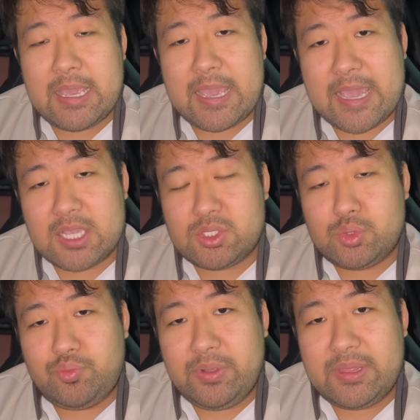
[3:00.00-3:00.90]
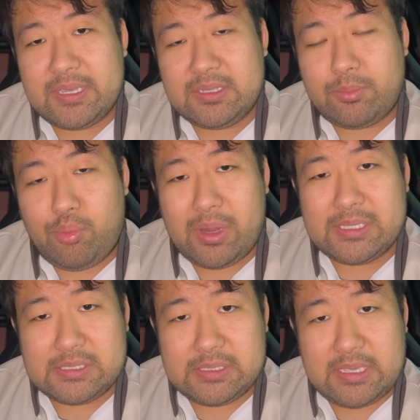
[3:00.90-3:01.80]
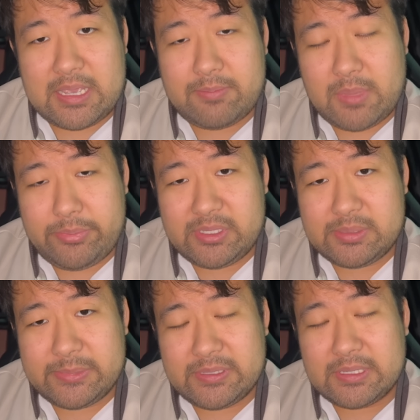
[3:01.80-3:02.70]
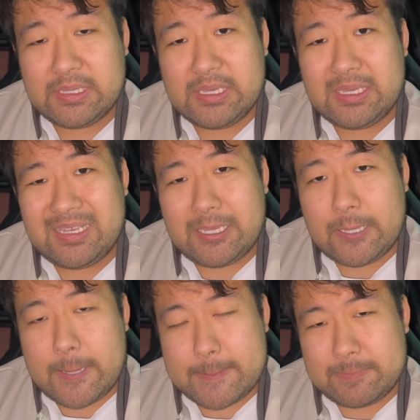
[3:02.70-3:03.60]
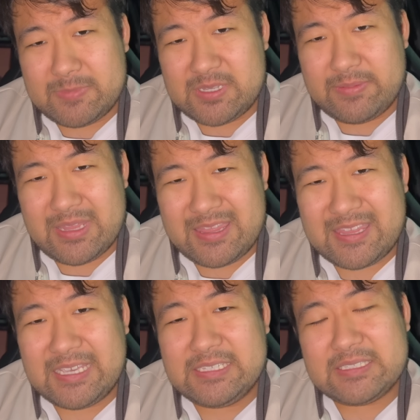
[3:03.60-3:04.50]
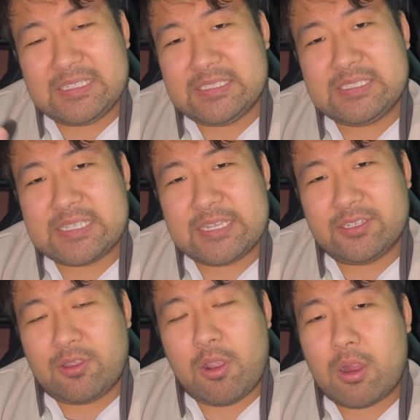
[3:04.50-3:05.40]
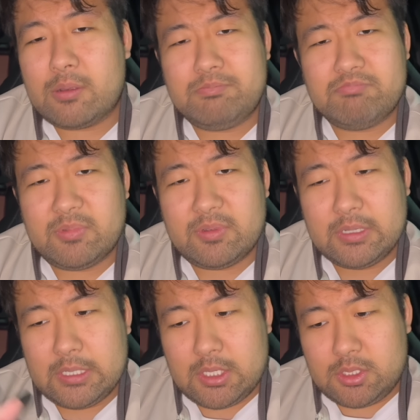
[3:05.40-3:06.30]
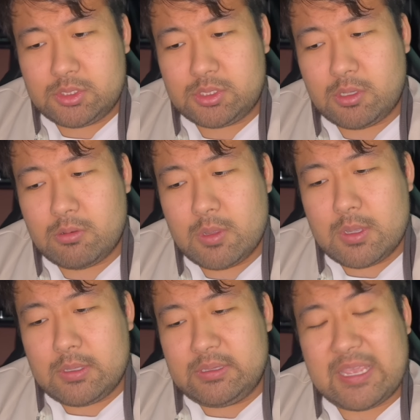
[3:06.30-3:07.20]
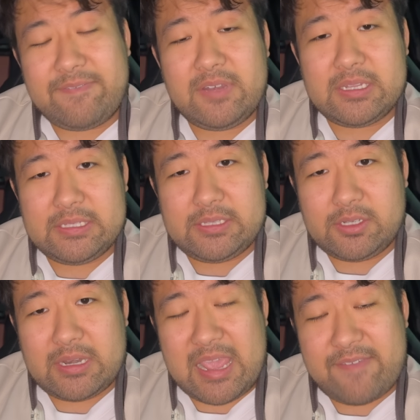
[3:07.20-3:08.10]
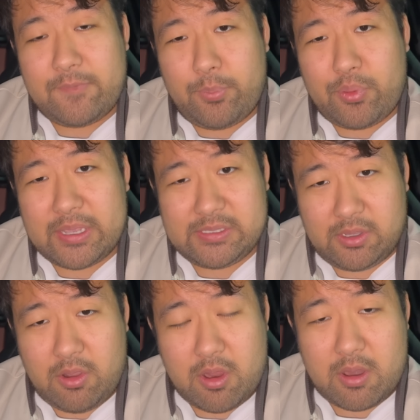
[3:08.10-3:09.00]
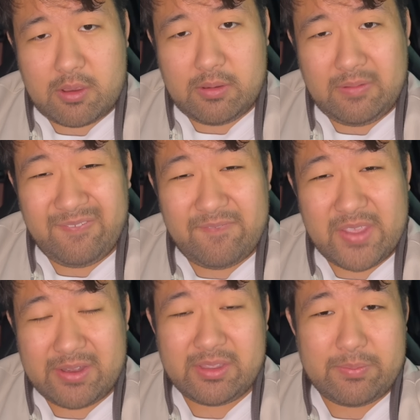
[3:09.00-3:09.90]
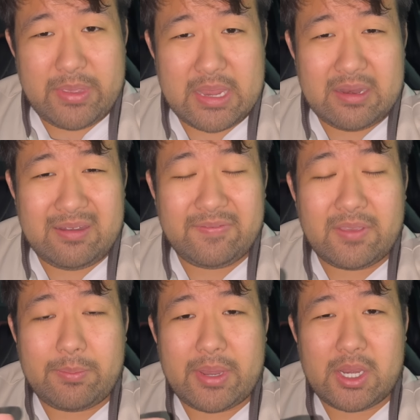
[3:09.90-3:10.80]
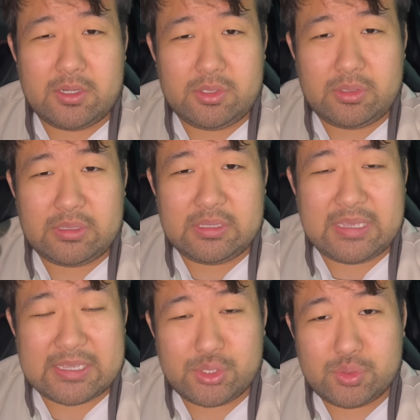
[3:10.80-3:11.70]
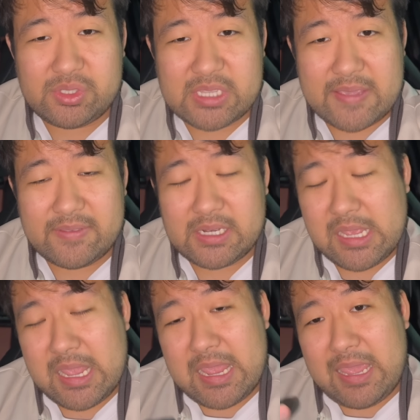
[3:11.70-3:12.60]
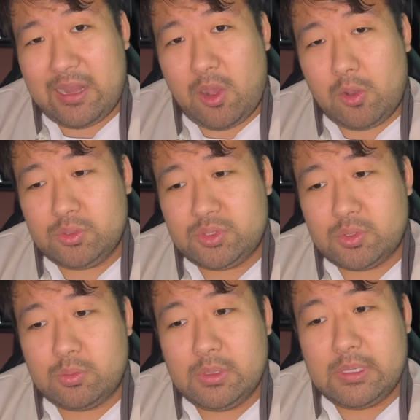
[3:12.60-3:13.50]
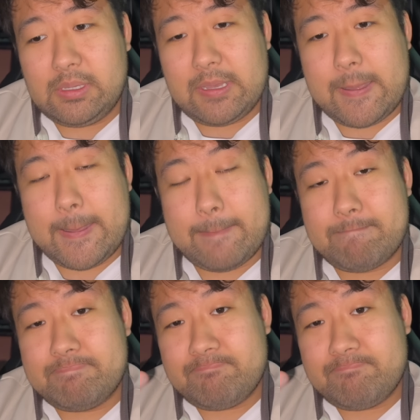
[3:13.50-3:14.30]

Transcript: has to rethink the pricing and maybe some of the um, some of the things inside the car. So definitely they're going to have to price the car very competitive compared to the S U seven. And also, um,